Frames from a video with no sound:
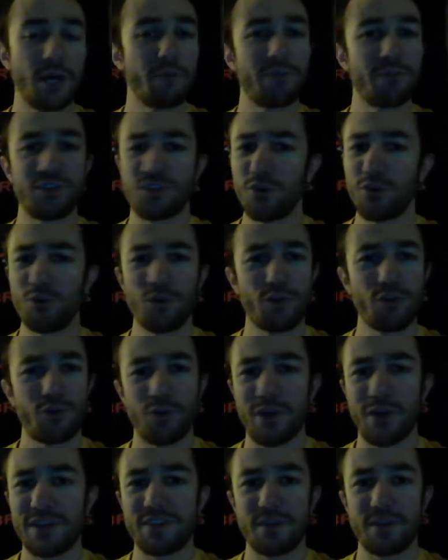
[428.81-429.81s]
But don't go
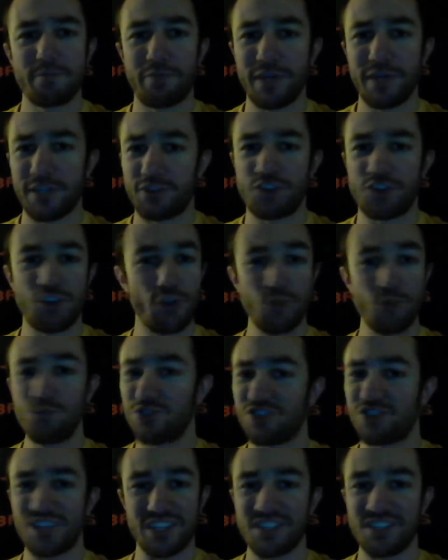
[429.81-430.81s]
crazy and pick 2
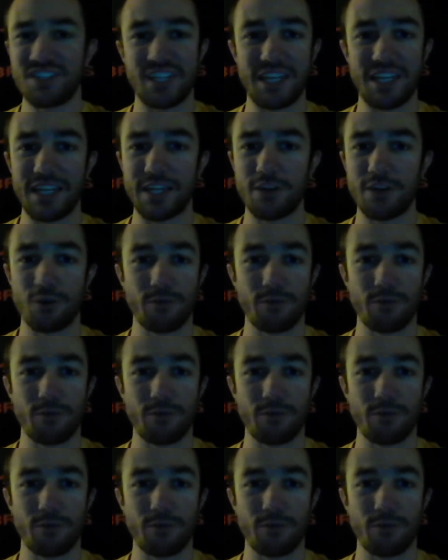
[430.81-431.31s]
16